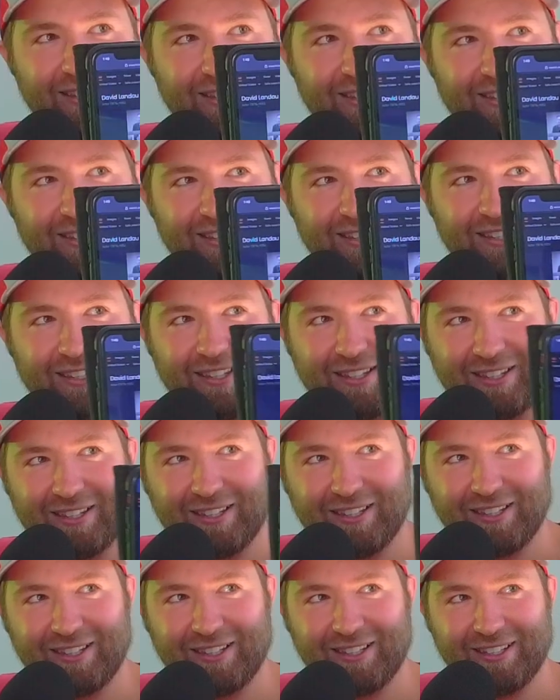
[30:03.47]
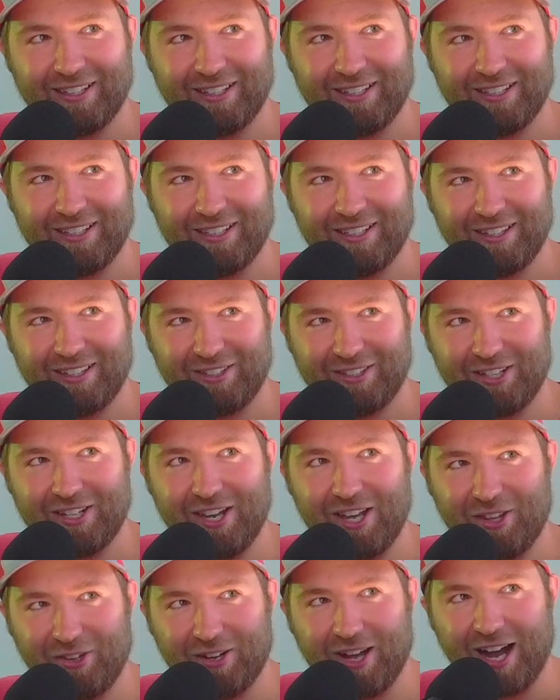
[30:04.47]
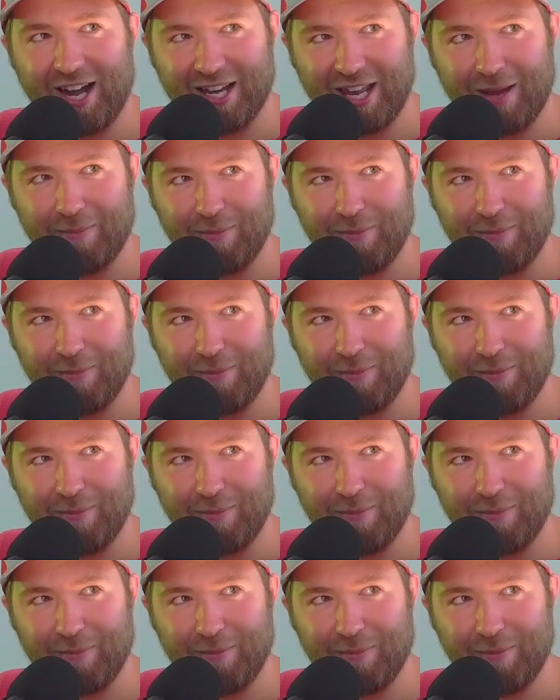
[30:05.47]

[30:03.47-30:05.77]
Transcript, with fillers: Yeah. So yeah, another guy named